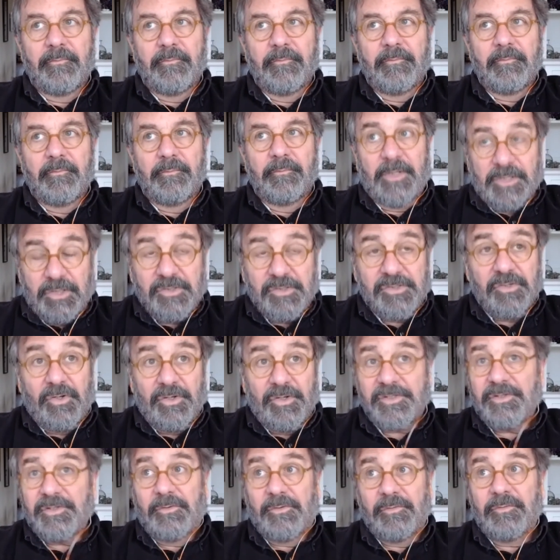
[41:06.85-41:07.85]
But there's
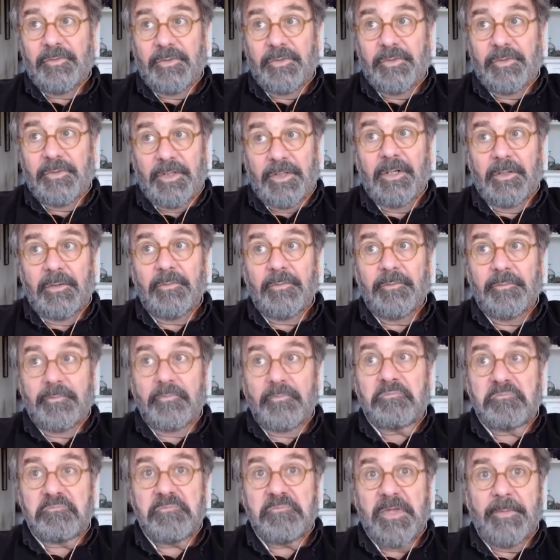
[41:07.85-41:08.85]
also,
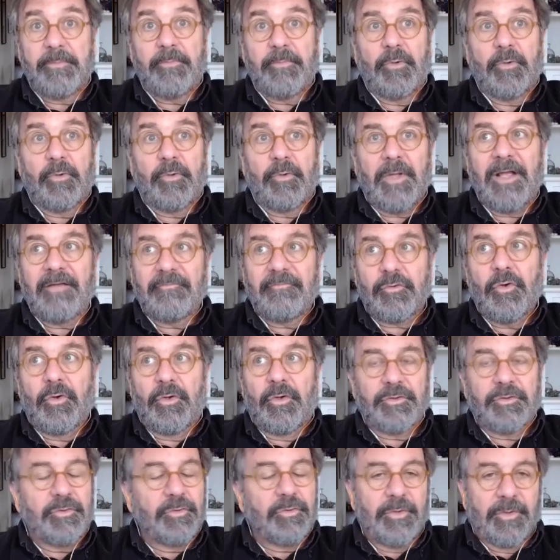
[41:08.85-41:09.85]
people have gone
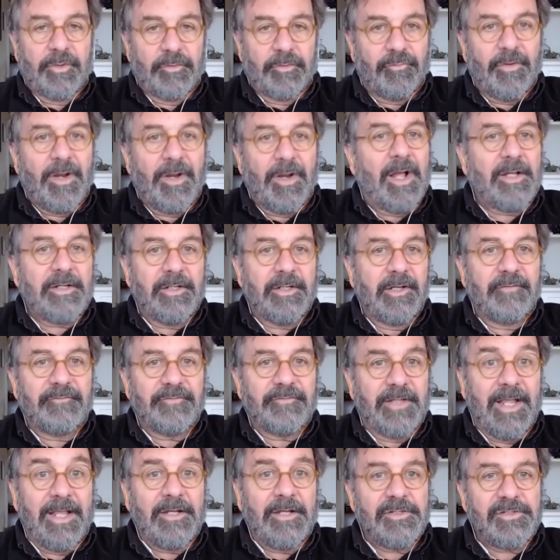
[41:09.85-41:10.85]
to Iraq and
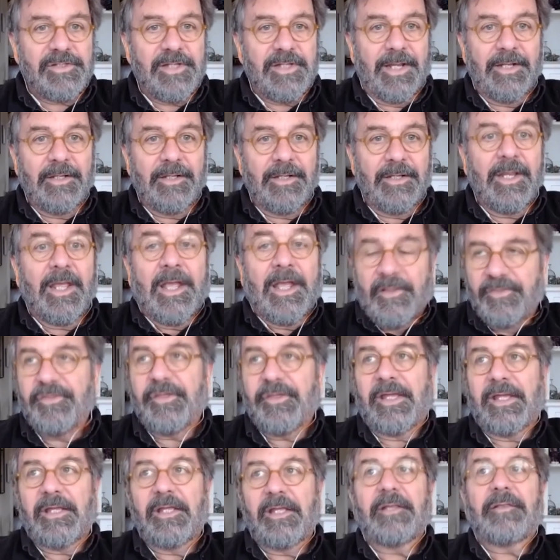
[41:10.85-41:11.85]
Afghanistan
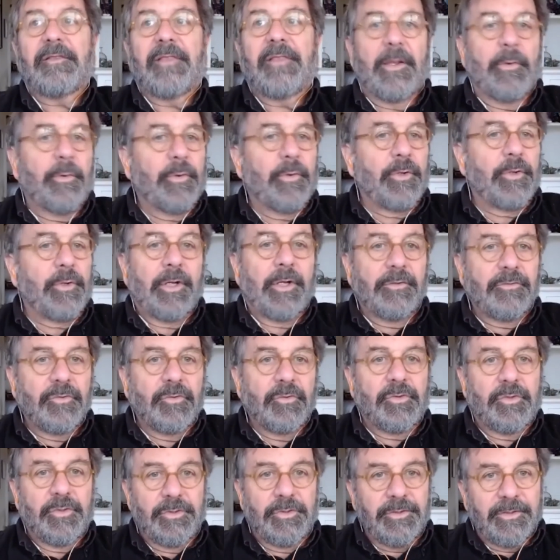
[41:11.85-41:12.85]
thinking they were going to do
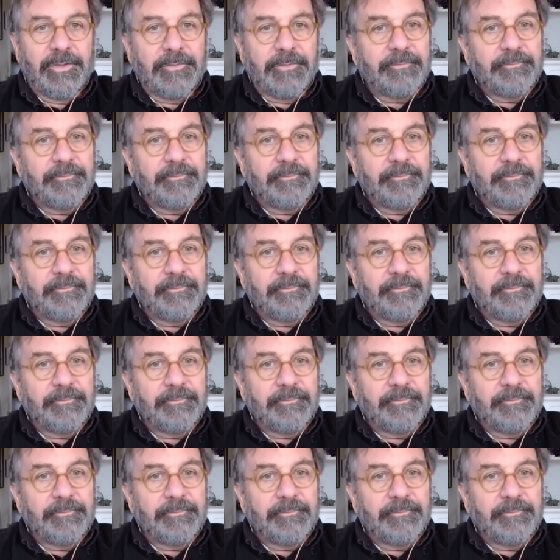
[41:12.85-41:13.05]
good,